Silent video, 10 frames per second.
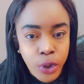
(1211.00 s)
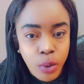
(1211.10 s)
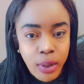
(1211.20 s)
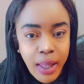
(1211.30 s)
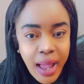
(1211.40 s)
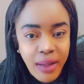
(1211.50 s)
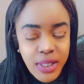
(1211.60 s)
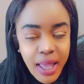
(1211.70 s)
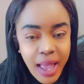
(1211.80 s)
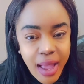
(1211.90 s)
have
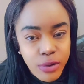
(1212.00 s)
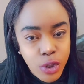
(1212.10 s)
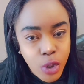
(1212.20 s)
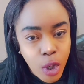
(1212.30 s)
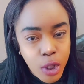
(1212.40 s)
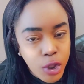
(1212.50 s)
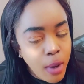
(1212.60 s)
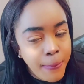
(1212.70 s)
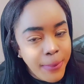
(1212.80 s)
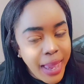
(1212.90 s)
to have
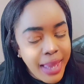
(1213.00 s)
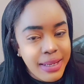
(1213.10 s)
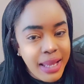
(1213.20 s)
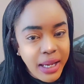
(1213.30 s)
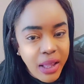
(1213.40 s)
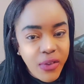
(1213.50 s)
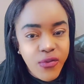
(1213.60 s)
your magnetic